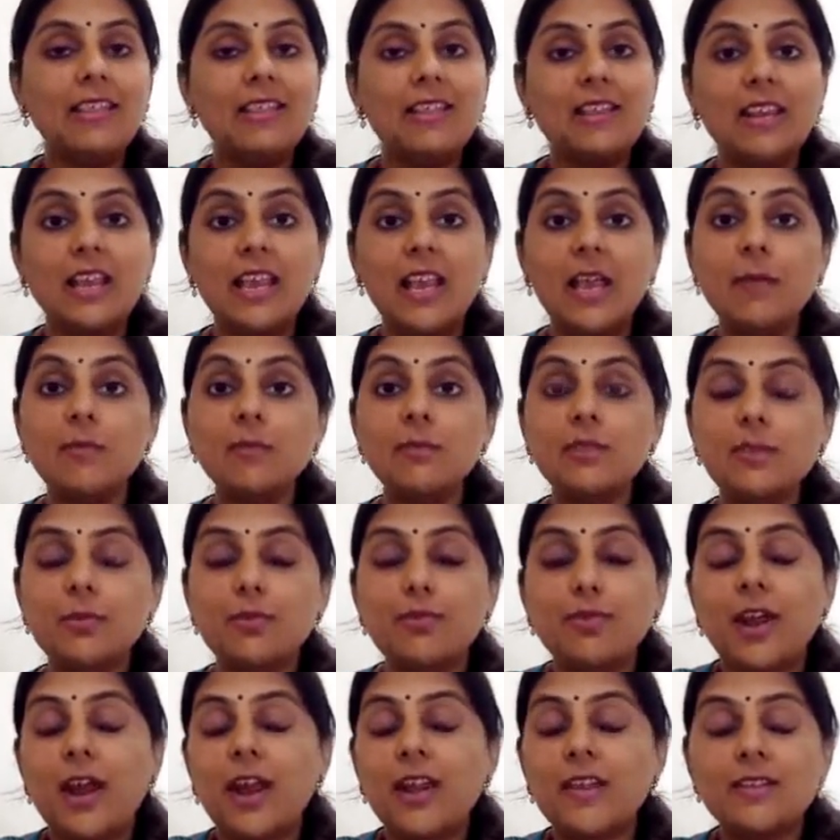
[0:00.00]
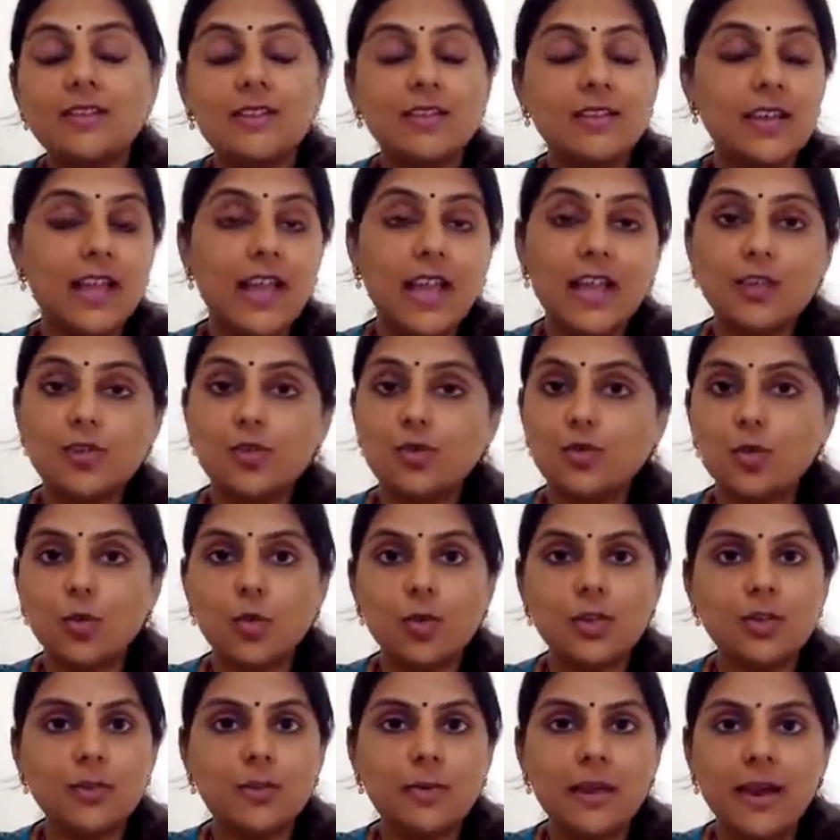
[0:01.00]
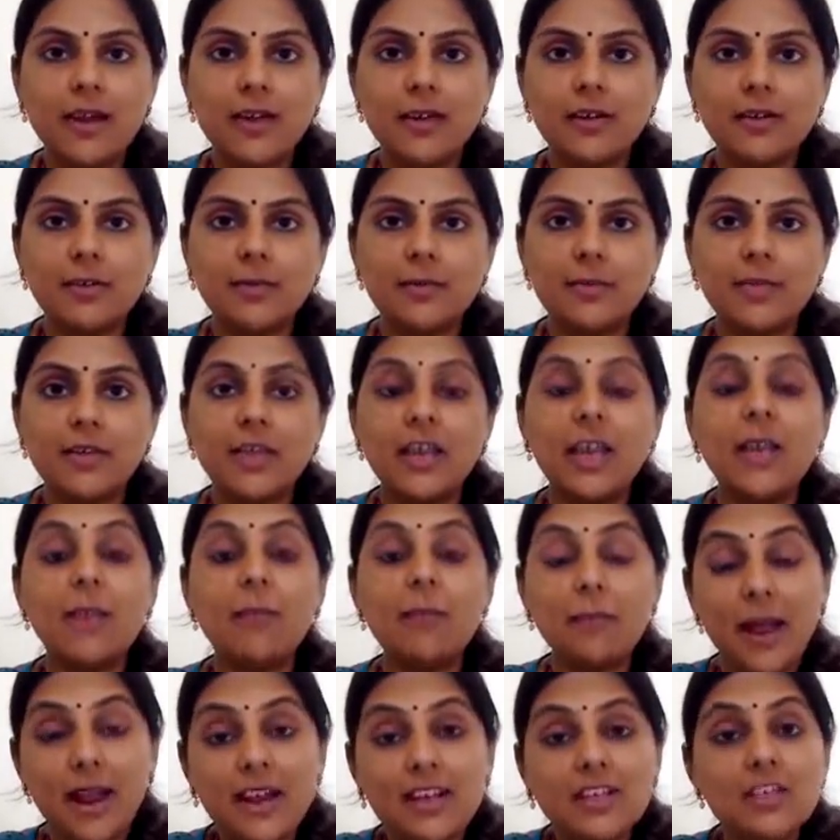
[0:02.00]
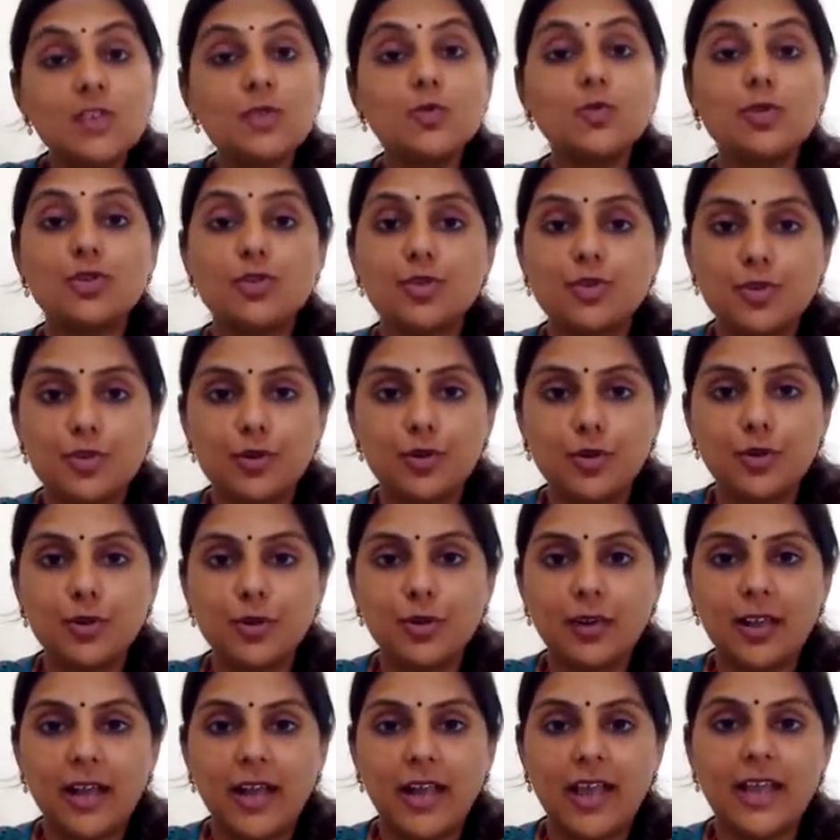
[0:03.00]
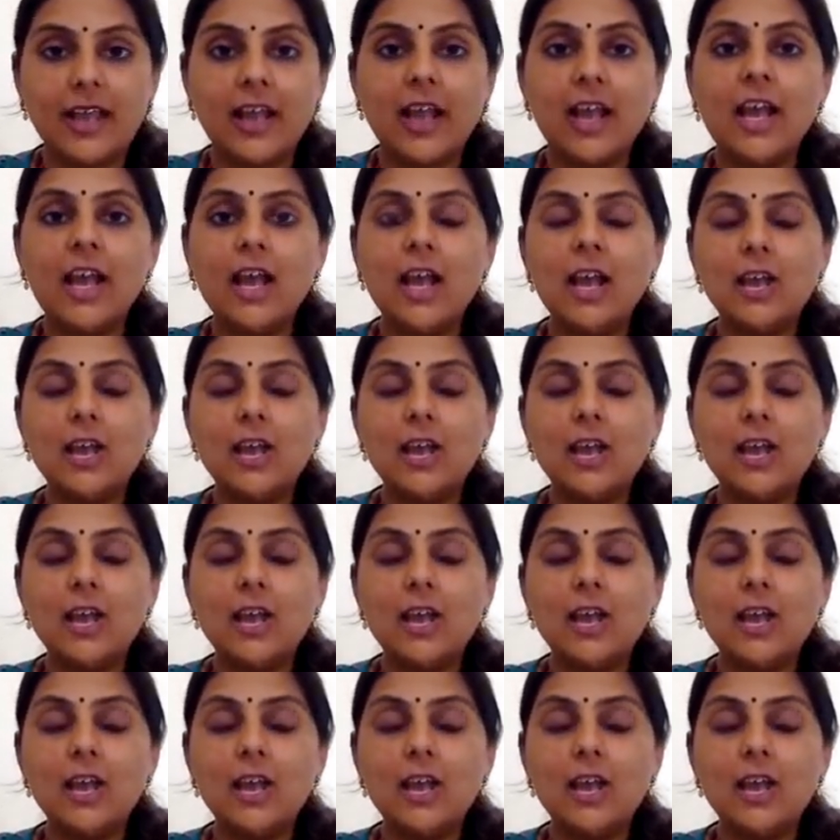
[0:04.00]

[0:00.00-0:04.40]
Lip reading: The names, the brands, the tags don't matter. It matters what you're going to like.